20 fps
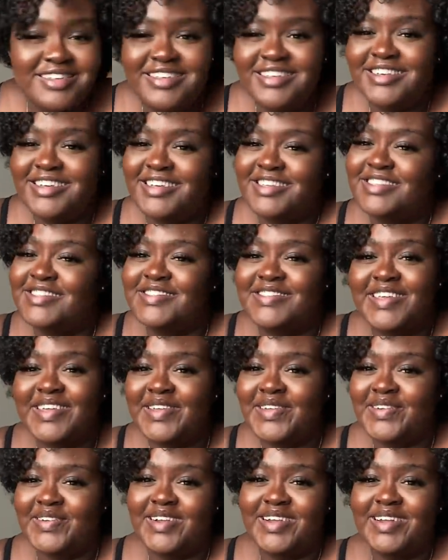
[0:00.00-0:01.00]
I
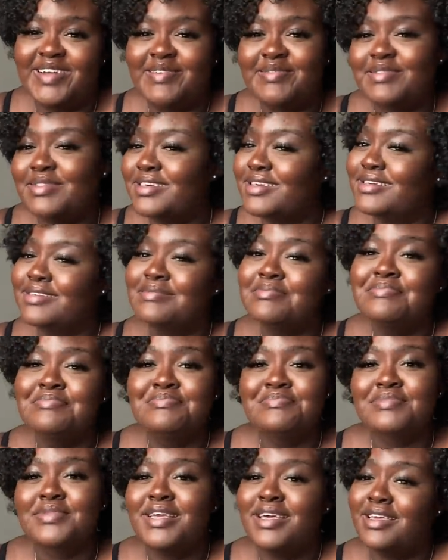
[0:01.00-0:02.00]
stayed crying. I be like,
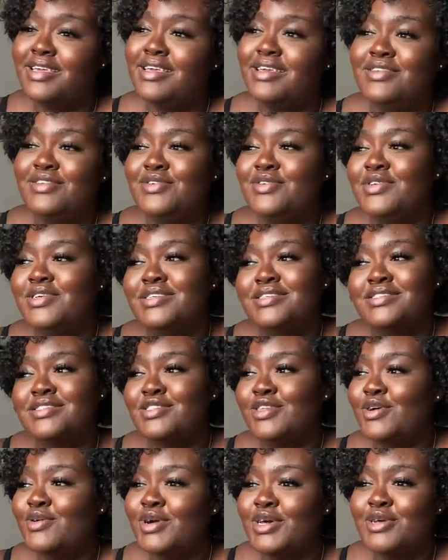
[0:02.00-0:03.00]
I can't do this.
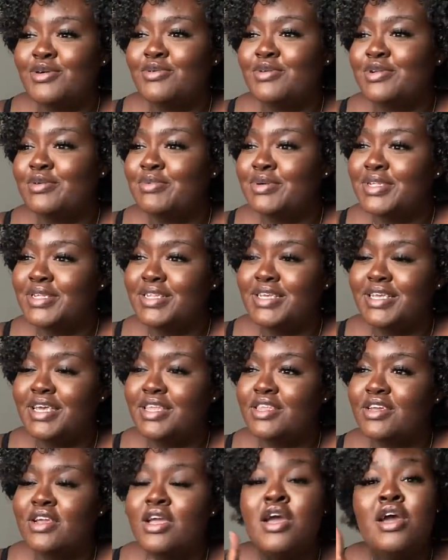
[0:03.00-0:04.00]
No, I don't want to put it
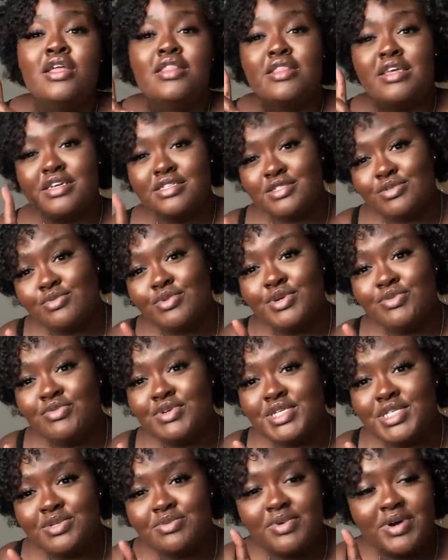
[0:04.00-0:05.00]
together. That's one
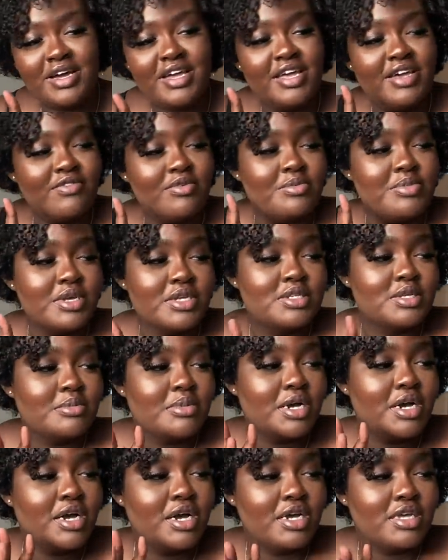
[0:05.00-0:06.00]
reason why I haven't picked up
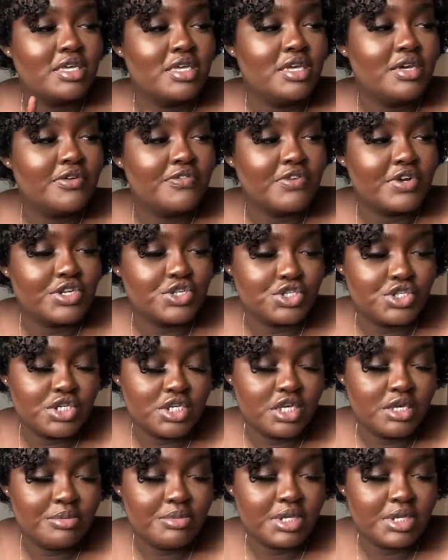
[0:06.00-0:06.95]
my Ikea furniture yet